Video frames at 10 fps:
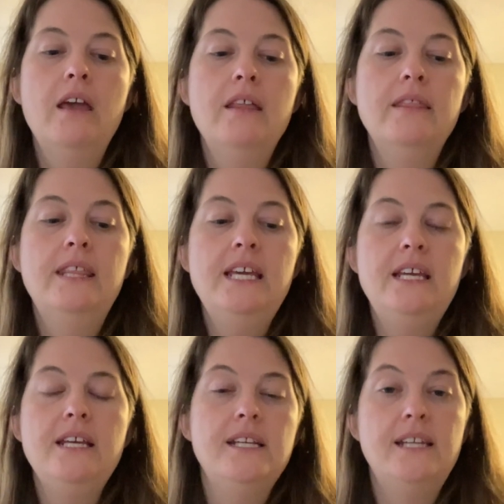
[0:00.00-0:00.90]

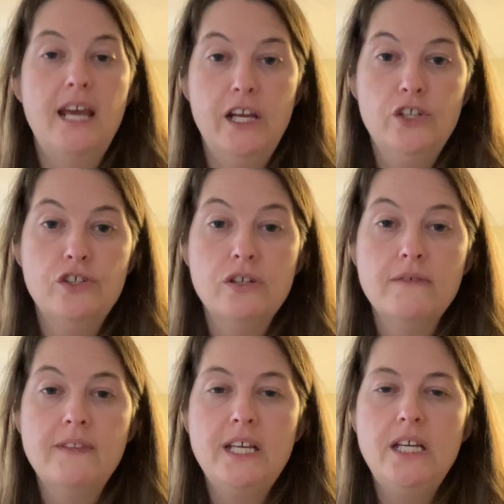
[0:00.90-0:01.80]
The texture
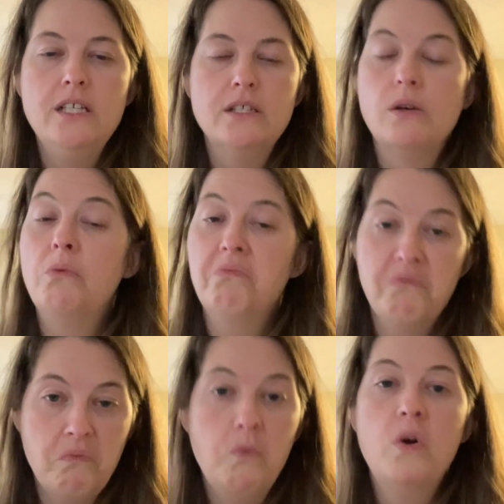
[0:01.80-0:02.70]
of these
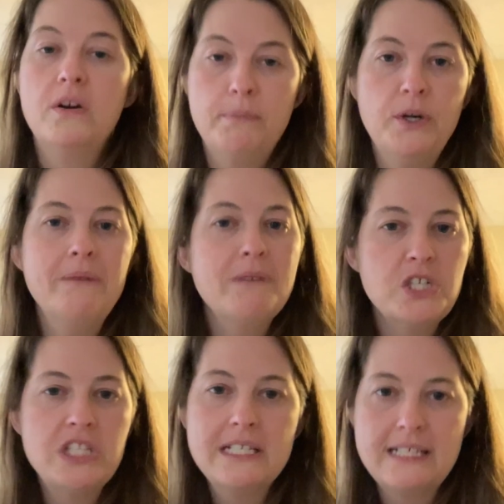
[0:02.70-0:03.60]
were pretty
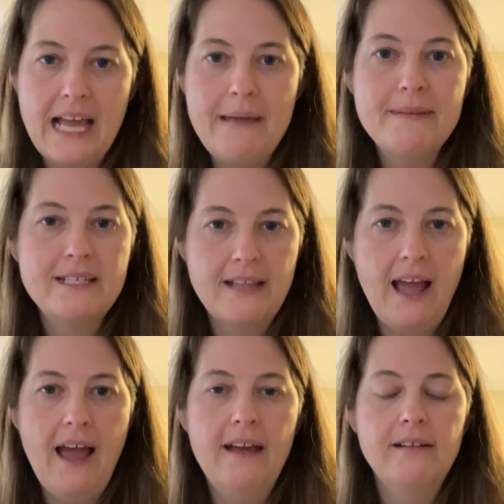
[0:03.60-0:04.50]
much the same as
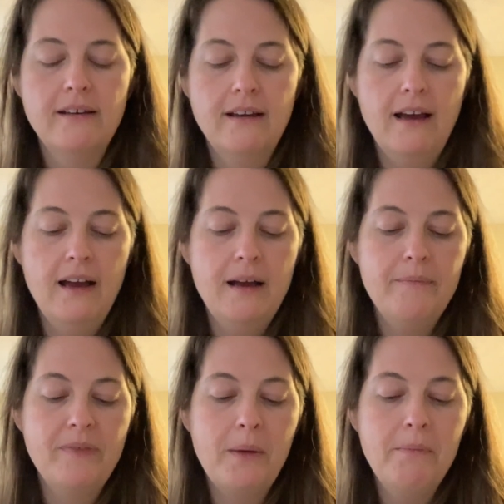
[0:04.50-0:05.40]
that,
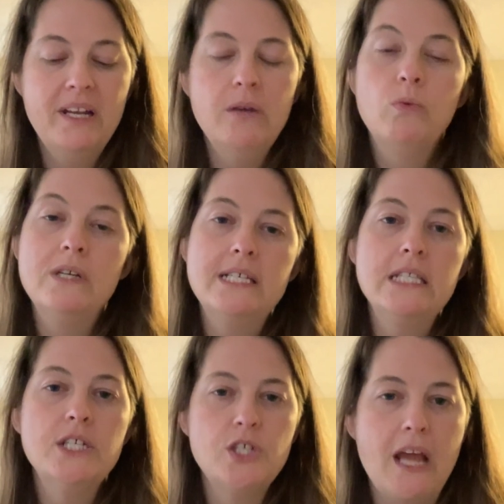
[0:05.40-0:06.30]
but it was in
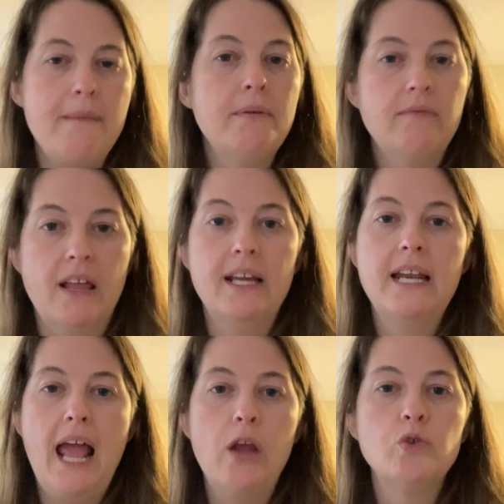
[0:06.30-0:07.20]
the shape of like an
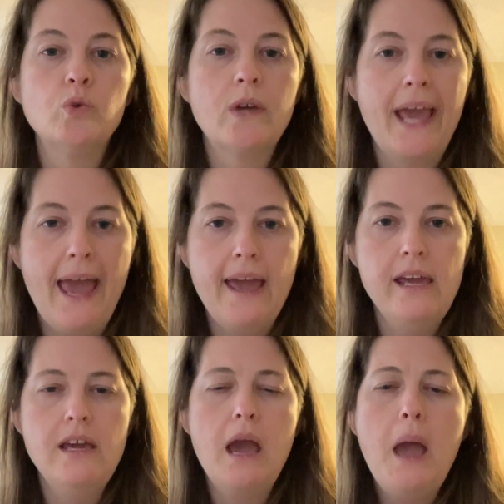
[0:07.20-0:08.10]
actual
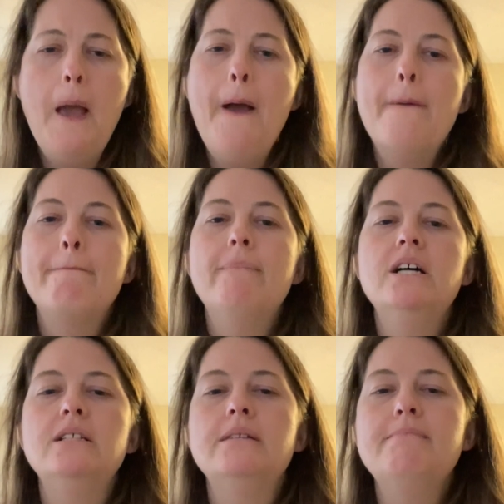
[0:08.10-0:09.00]
cake.
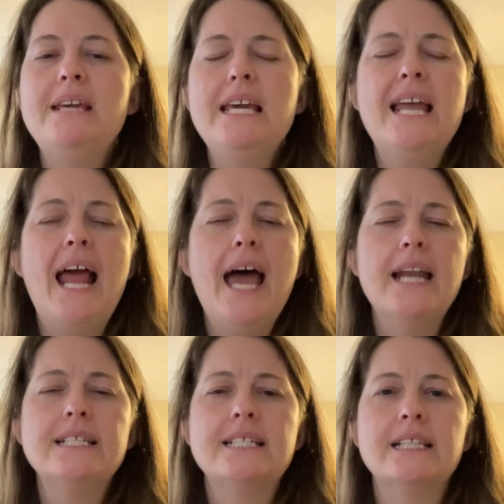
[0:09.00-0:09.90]
But to me, it had
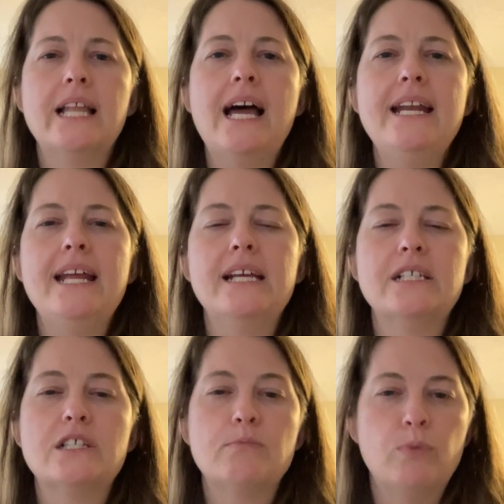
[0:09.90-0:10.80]
a slight
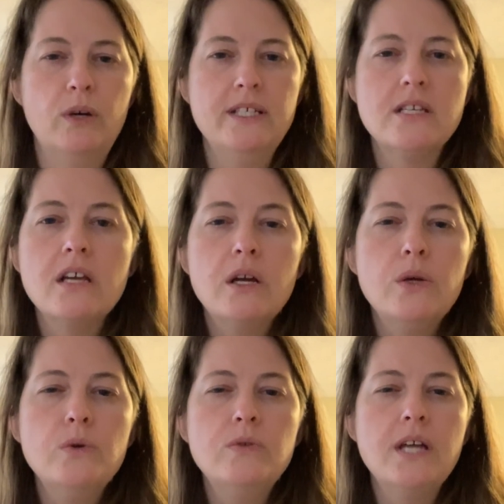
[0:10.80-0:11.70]

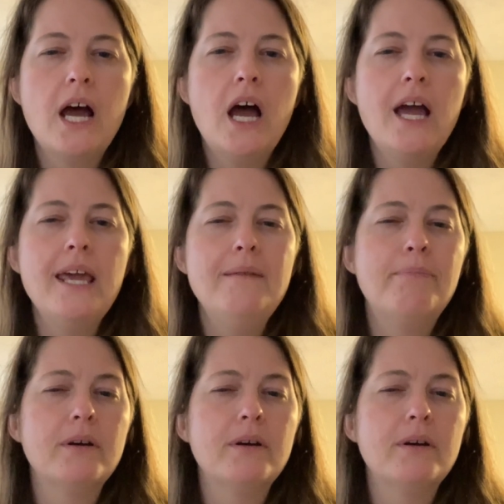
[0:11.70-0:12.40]
espresso type